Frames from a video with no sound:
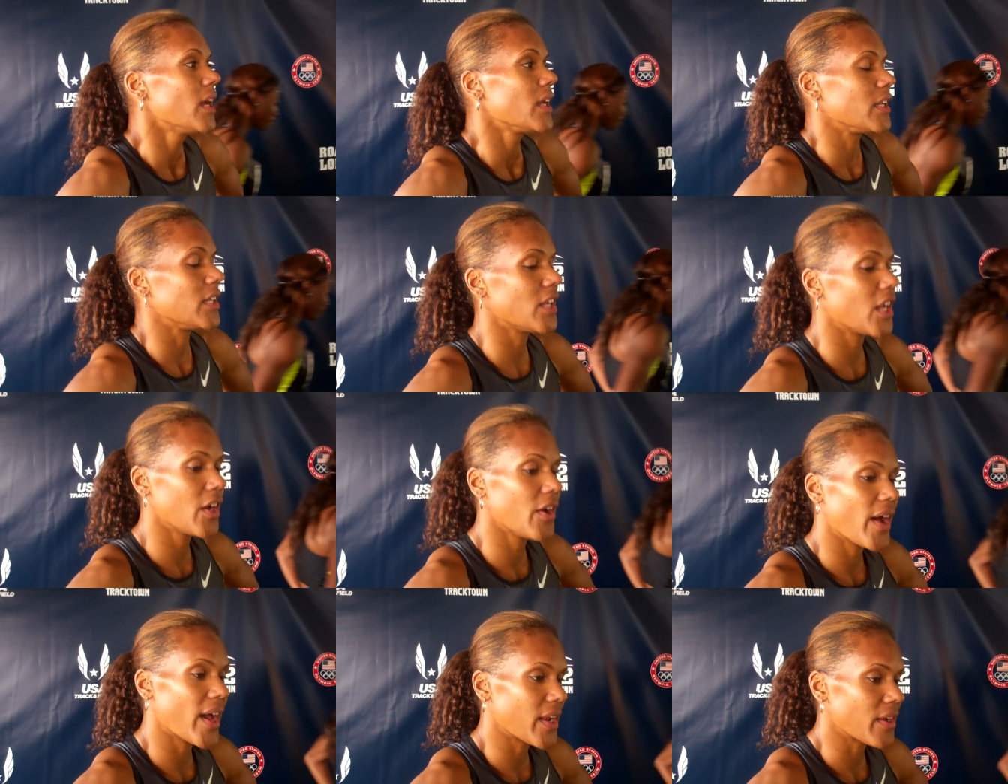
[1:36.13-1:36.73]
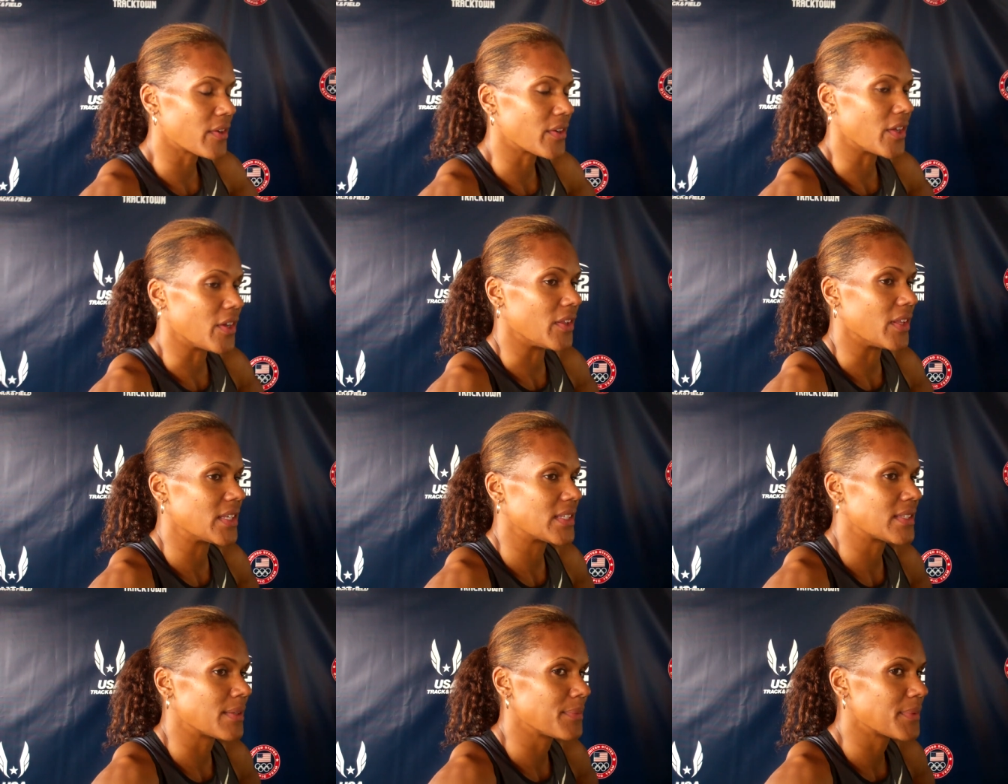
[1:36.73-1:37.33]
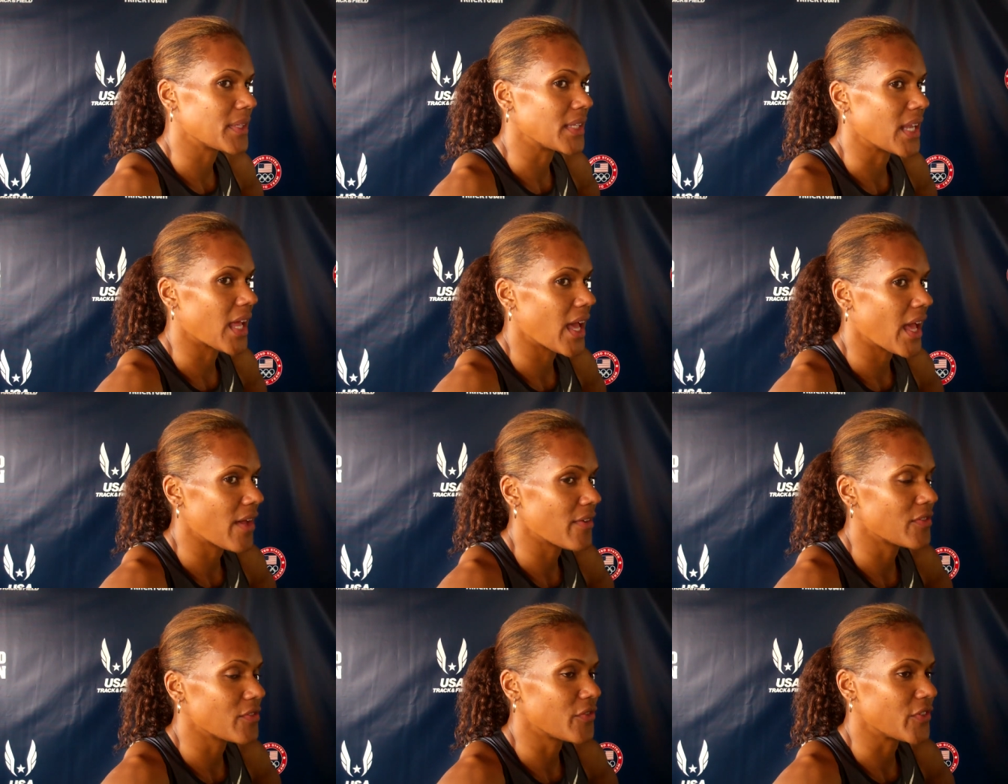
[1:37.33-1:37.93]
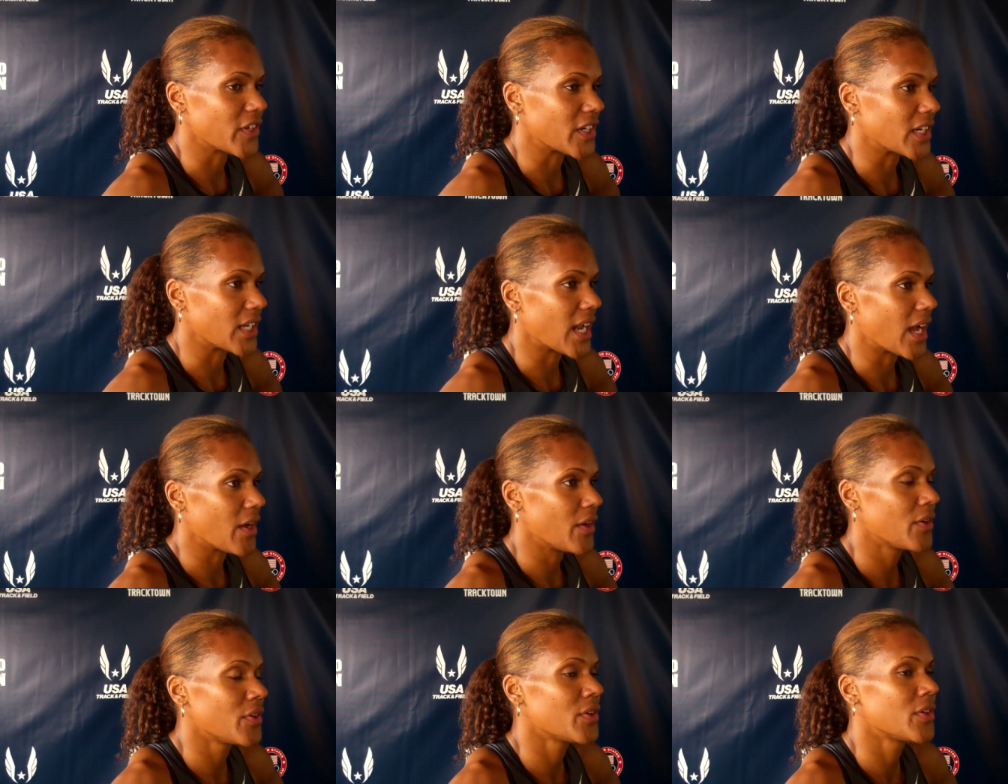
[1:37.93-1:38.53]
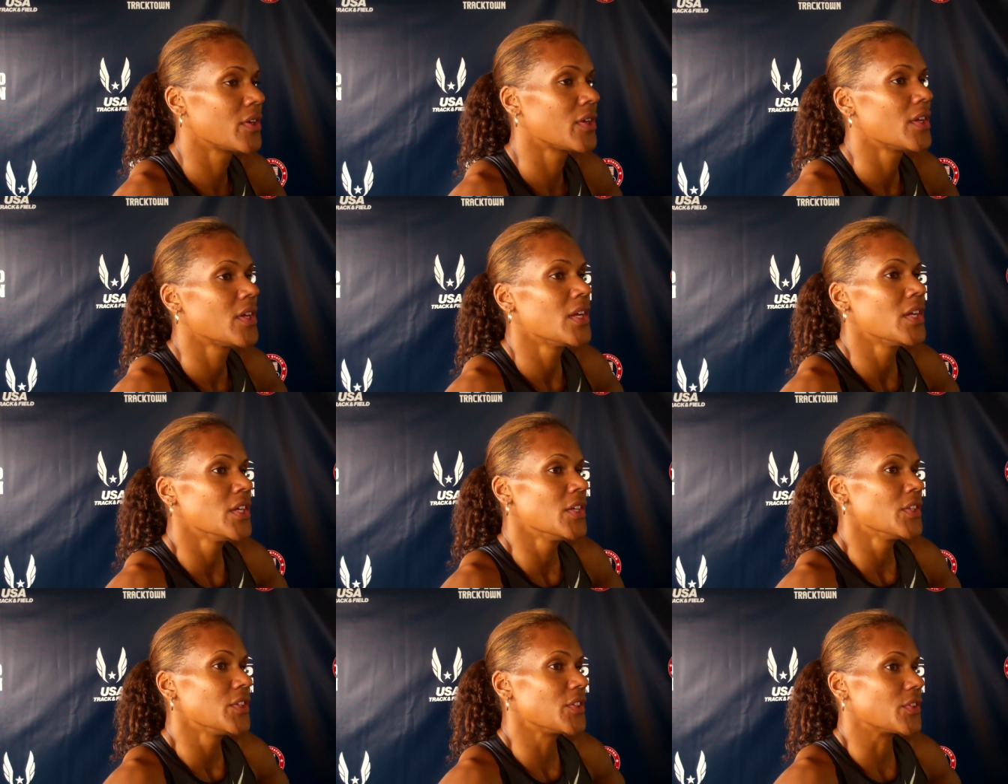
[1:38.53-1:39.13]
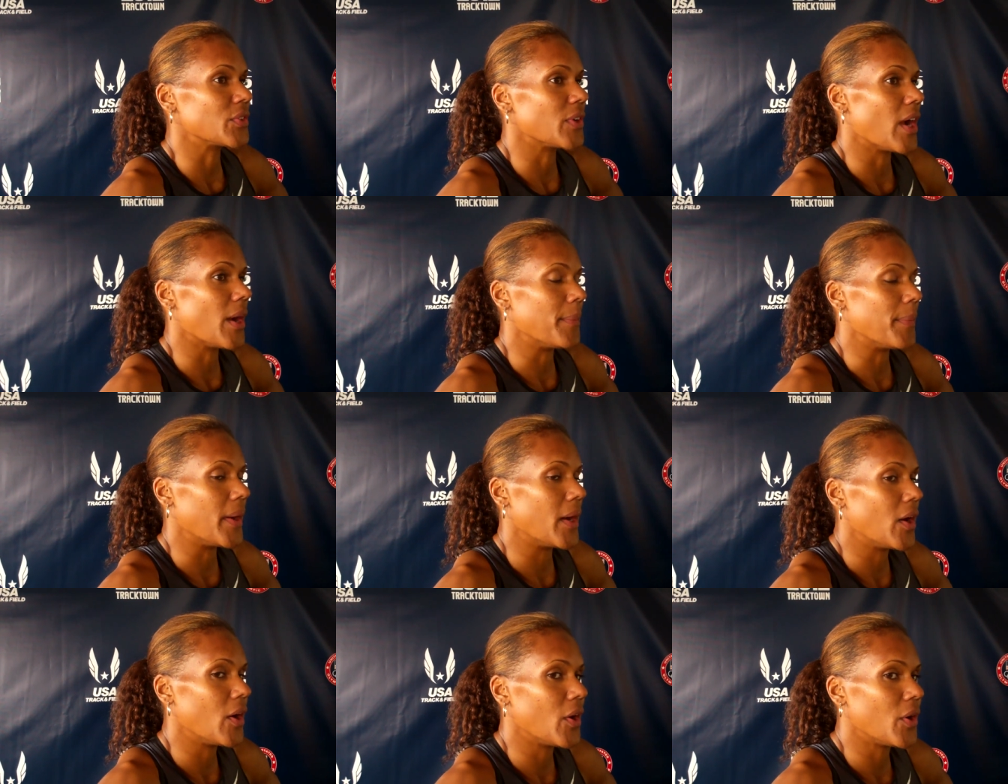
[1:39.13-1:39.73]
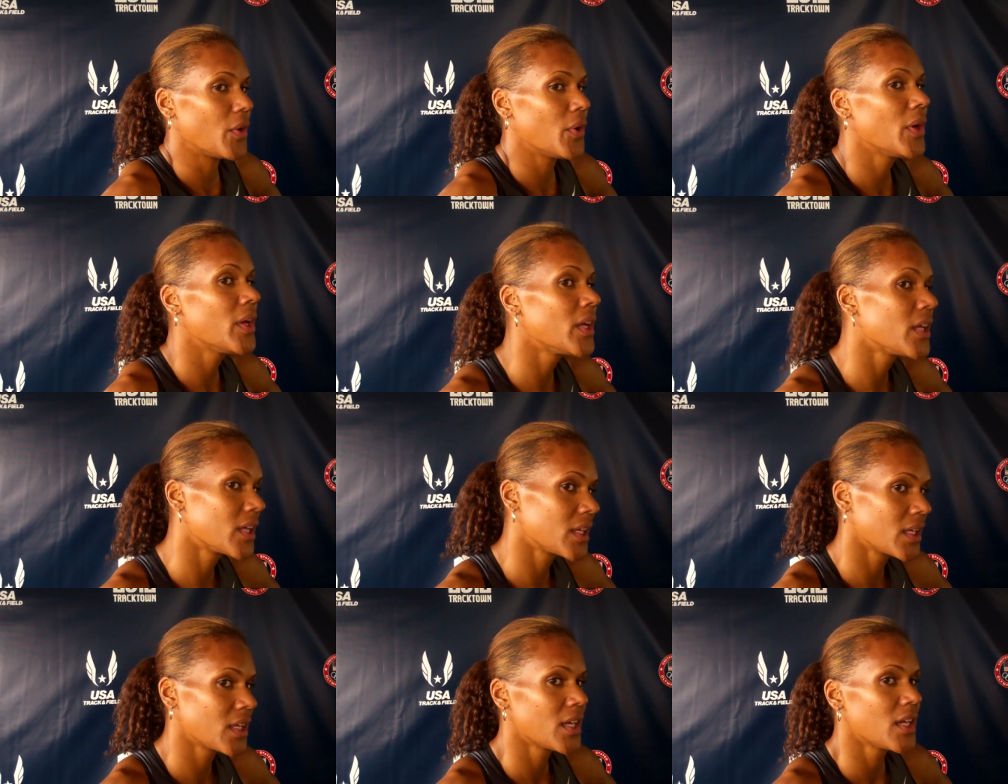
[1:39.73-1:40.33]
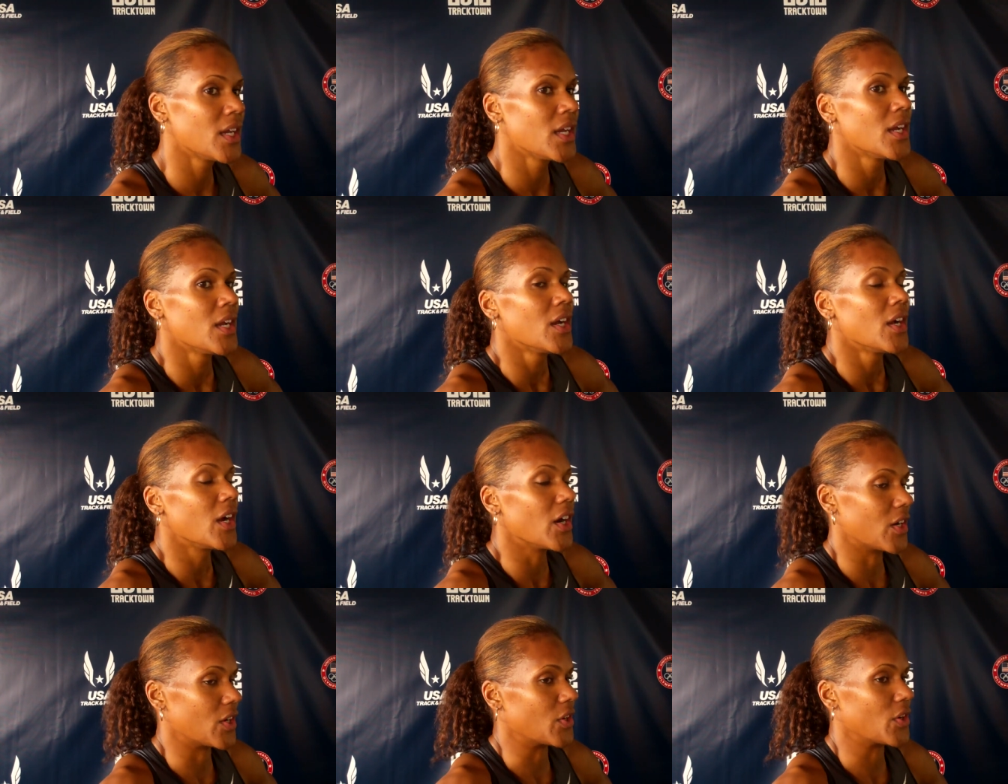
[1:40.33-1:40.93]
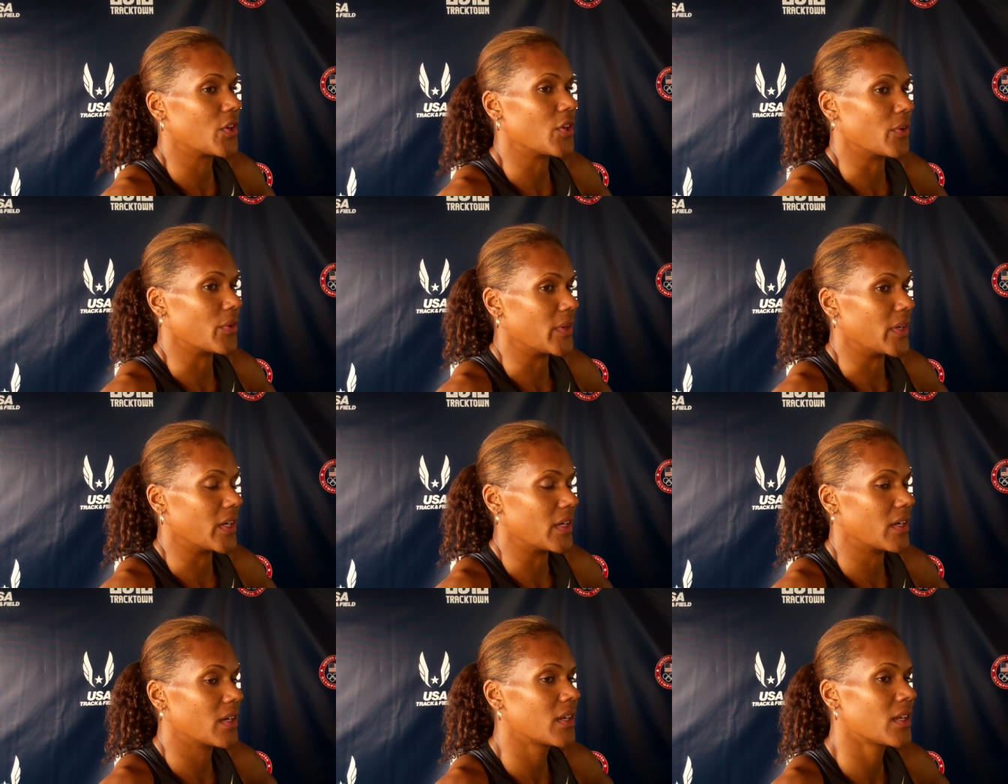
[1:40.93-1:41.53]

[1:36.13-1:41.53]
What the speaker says: You know, I don't know. That's something I haven't figured out throughout my whole hurdle career.